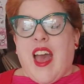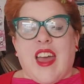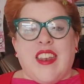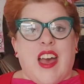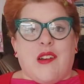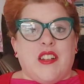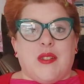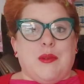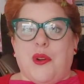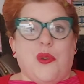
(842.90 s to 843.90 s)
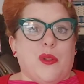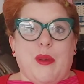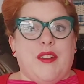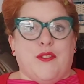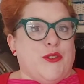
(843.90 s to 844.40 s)
And now I just want all the
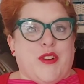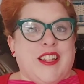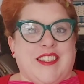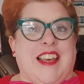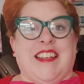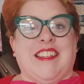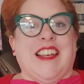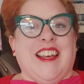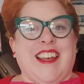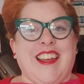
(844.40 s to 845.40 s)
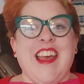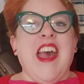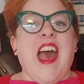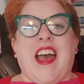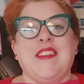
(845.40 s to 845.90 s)
pinafore dresses.
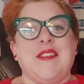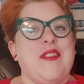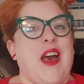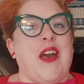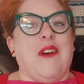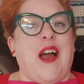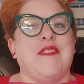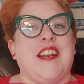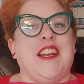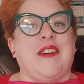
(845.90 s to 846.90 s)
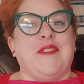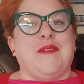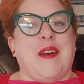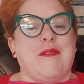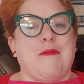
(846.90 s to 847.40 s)
As you know, I really love to
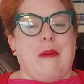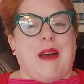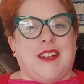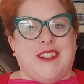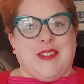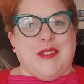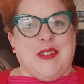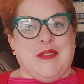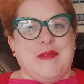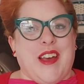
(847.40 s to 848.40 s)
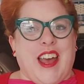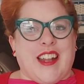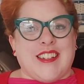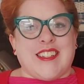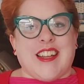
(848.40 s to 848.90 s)
wear all my badges on them,
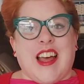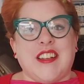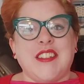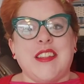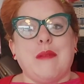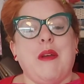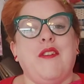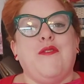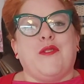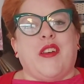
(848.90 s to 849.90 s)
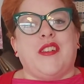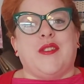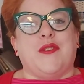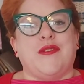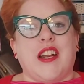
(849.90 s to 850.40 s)
and I just think pinafore dresses
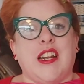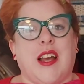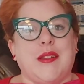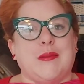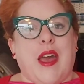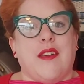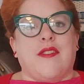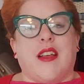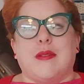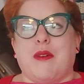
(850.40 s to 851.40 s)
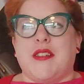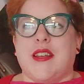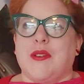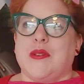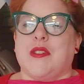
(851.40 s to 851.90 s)
are a really nice way of
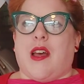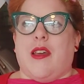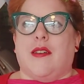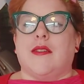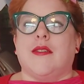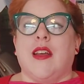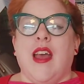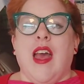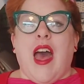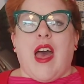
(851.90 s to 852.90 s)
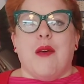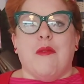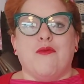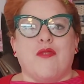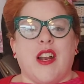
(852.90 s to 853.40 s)
expressing your style,
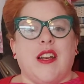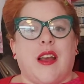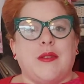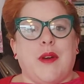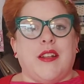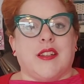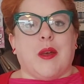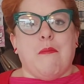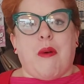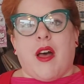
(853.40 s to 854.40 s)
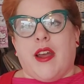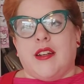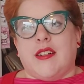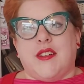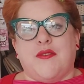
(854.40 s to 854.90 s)
really nice way to
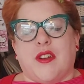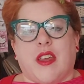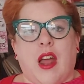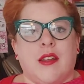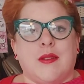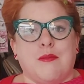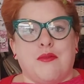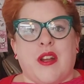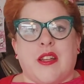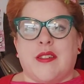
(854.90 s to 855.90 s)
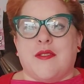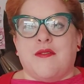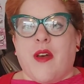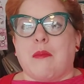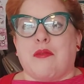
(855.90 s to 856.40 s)
combine different colours and prints and
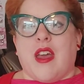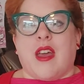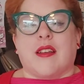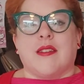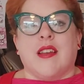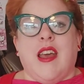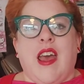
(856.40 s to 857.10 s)
fabrics,